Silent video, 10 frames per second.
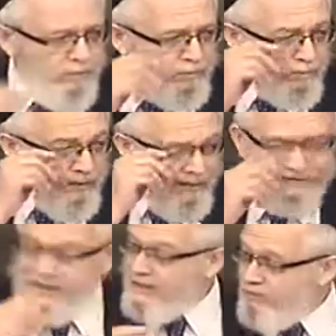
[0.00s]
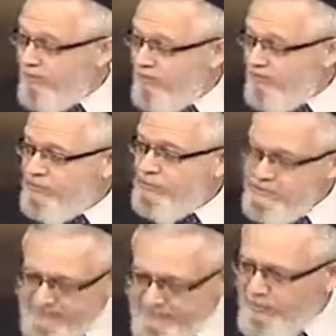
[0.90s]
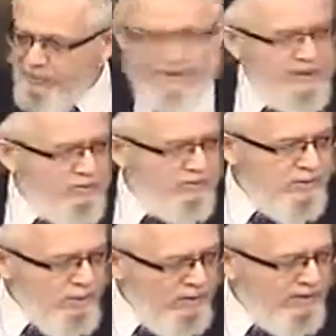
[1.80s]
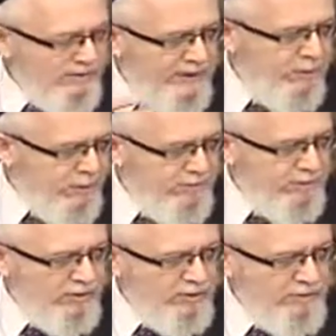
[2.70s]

What do you have to say imano? He should have said bimkomenu. Do you want to live in our community?